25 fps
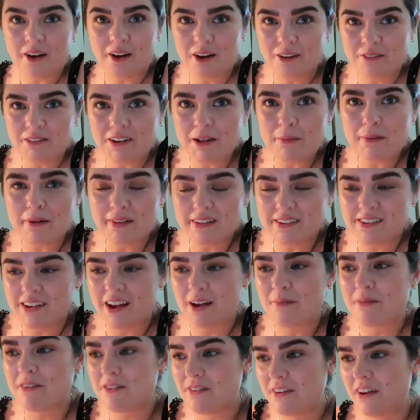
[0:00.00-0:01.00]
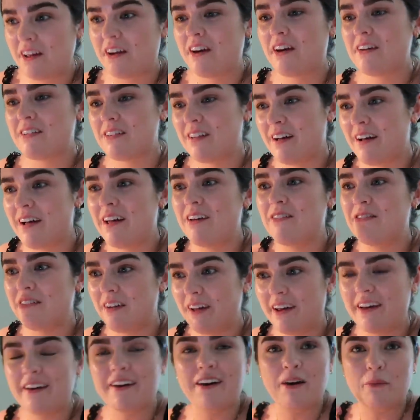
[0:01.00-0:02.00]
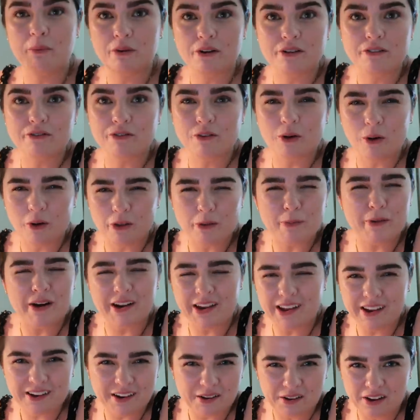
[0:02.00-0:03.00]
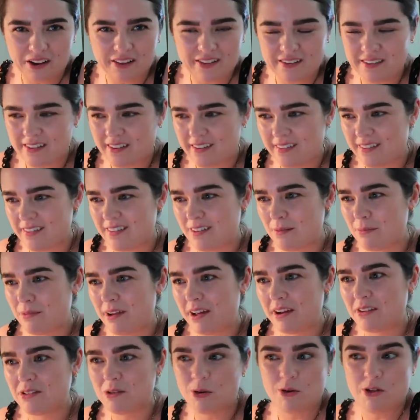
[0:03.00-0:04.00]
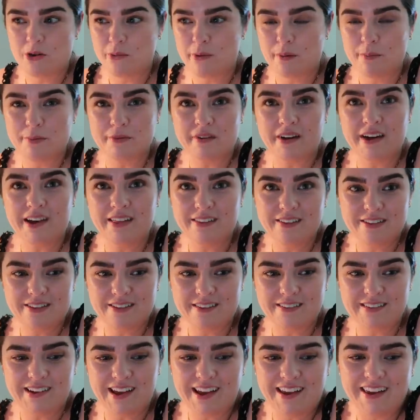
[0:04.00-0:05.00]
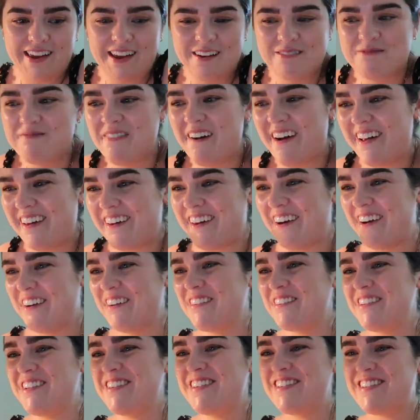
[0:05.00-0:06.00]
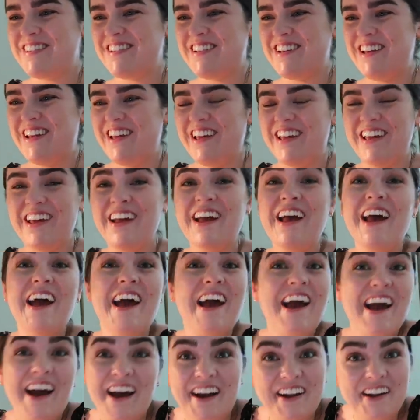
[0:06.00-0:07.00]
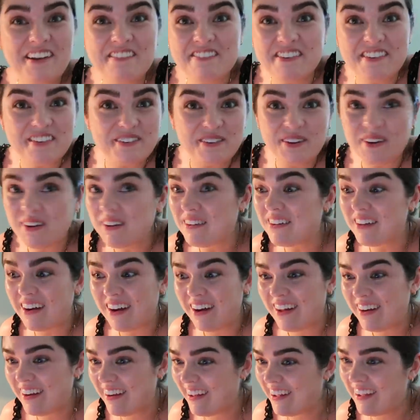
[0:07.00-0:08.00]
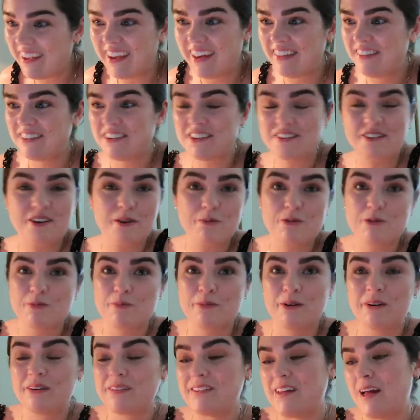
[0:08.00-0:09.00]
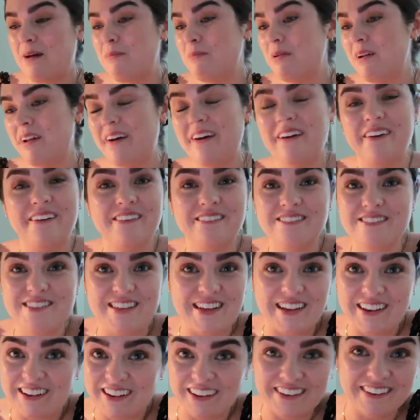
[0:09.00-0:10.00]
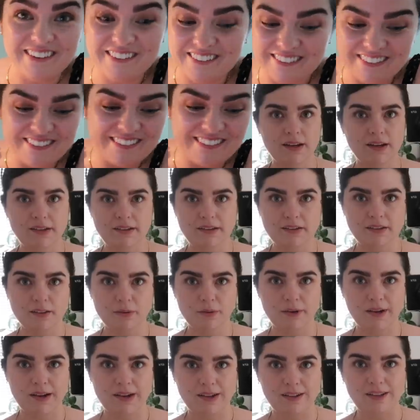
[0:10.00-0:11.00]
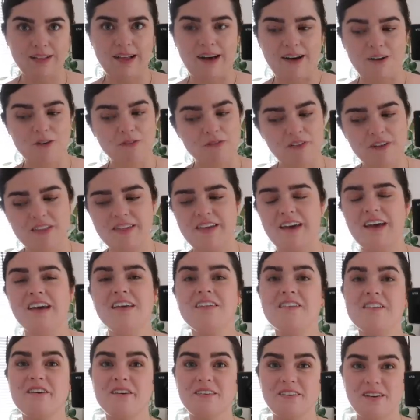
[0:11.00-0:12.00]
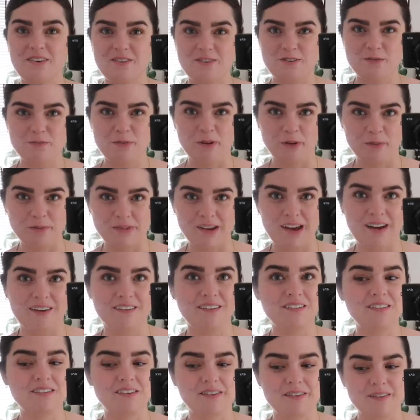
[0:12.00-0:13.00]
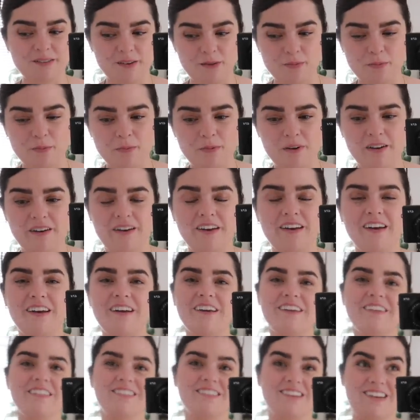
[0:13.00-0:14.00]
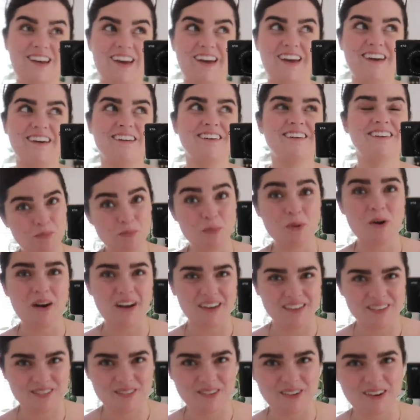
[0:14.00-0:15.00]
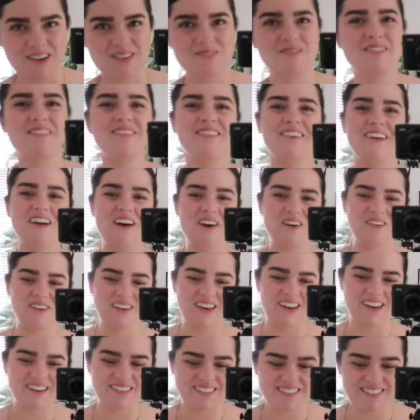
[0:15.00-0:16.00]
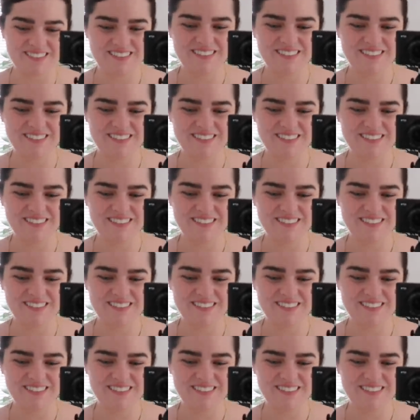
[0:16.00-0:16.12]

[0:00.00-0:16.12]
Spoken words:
Hopefully by the time this video goes live, like, I would have got money, and I know this isn't some like dodgy website that's just taking my currency. And if it's good, I'll link it in the description box down below. Genius. I did a quick little outfit change because I just popped out to the supermarket to get more ice creams. Oh yes.